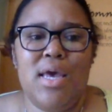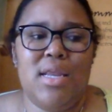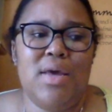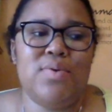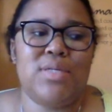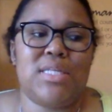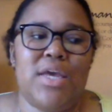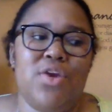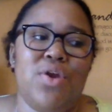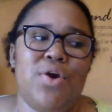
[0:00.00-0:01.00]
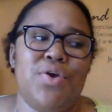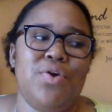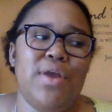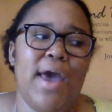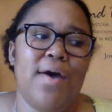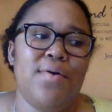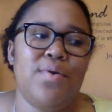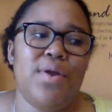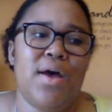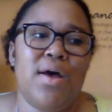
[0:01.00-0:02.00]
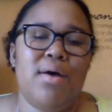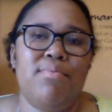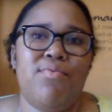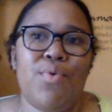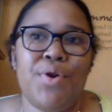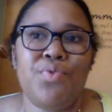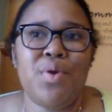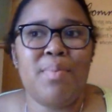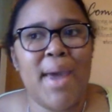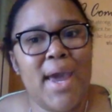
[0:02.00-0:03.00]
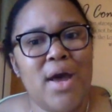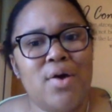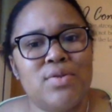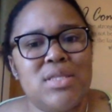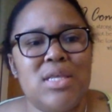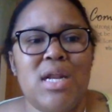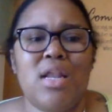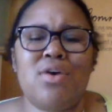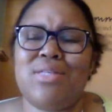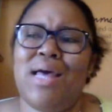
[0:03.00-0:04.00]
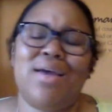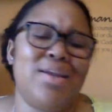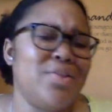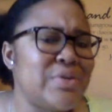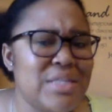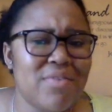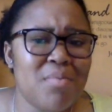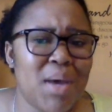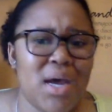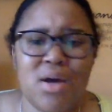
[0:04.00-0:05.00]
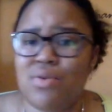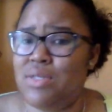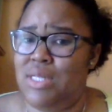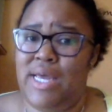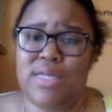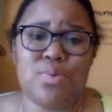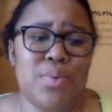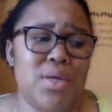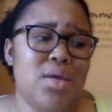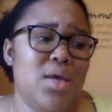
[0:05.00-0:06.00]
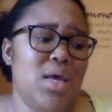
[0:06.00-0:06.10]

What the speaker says: And it was just like, you're down 43 pounds. And then I lost like another 7 pounds last week.